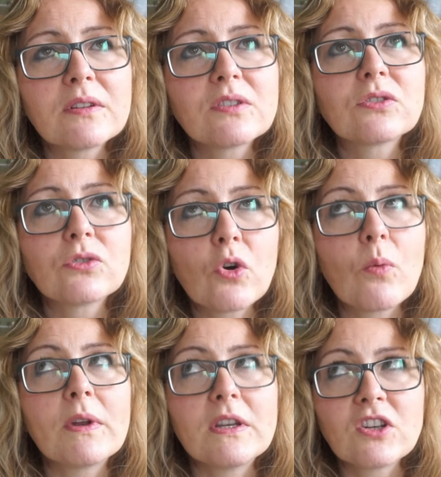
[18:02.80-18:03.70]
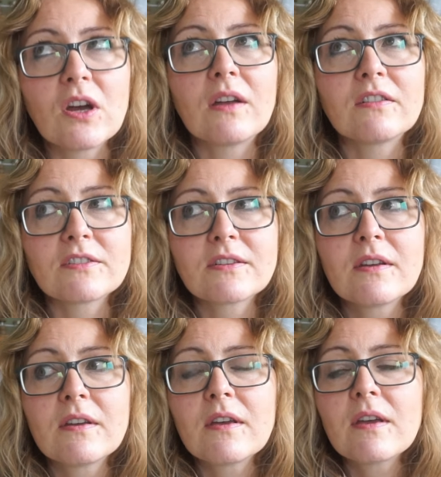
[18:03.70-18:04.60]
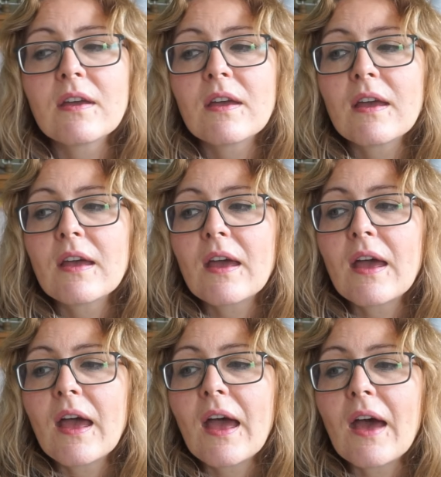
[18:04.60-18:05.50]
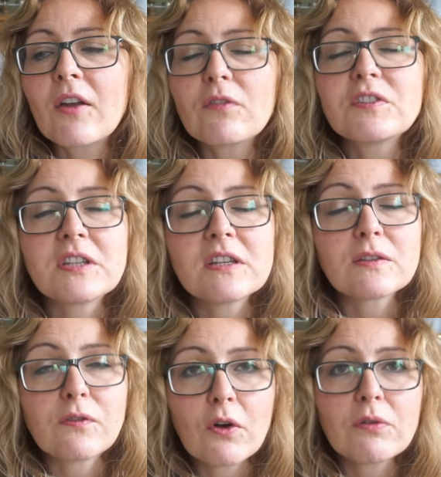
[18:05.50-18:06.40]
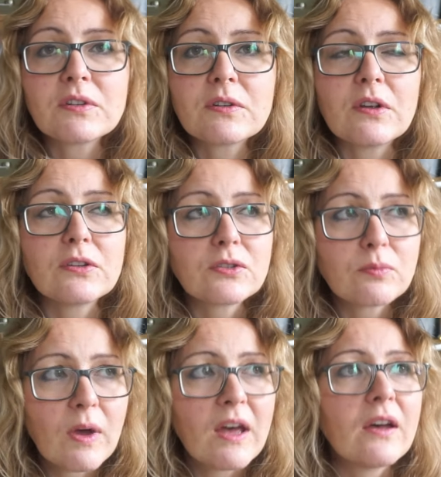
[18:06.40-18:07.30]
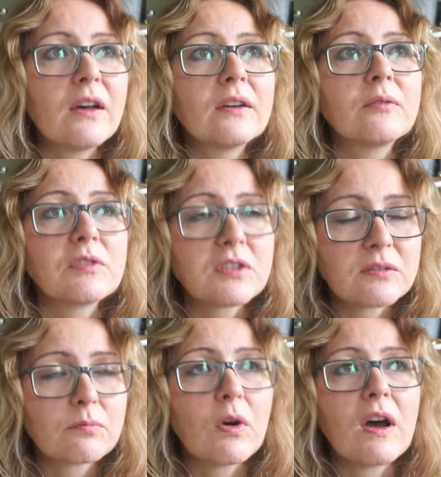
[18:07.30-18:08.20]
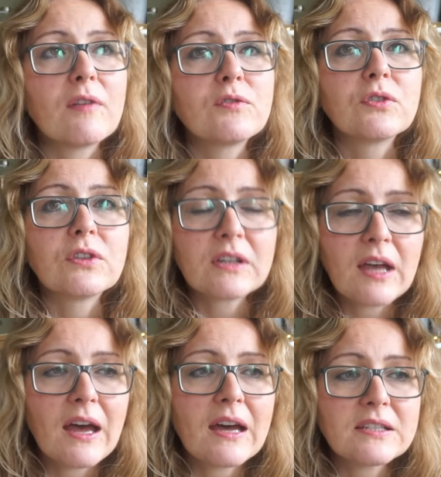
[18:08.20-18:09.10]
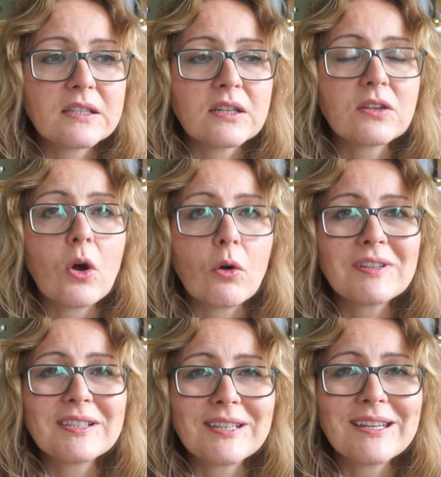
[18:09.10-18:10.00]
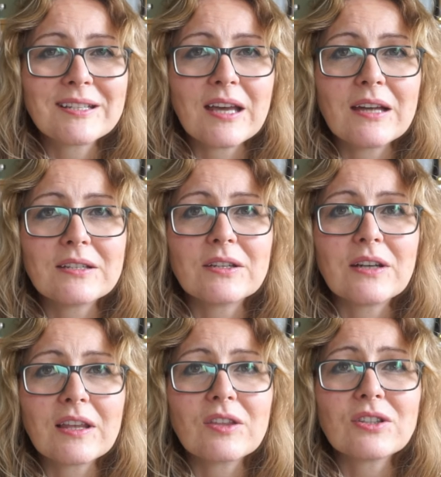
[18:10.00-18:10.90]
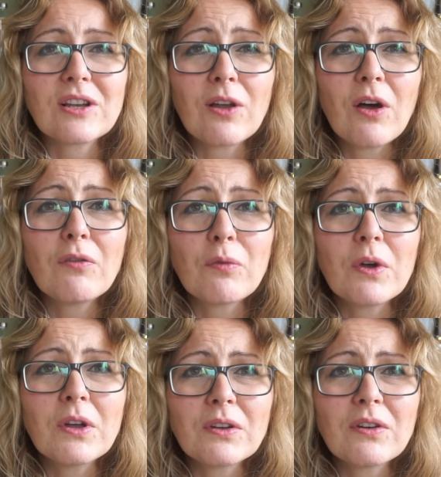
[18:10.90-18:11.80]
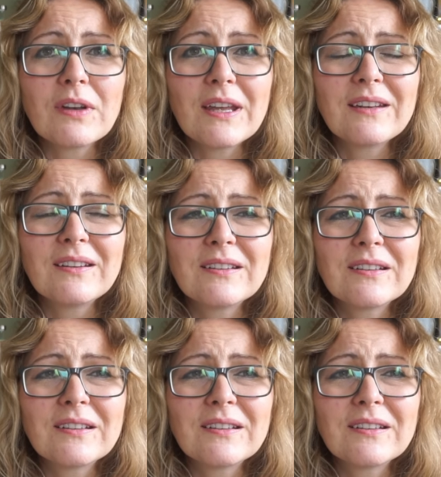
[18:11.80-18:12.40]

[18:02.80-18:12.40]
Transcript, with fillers: There's so many charts and obviously it's for a, a sweater, which is what I've done, a cardigan or a steeped cardigan. Like there's a lot of work gone in.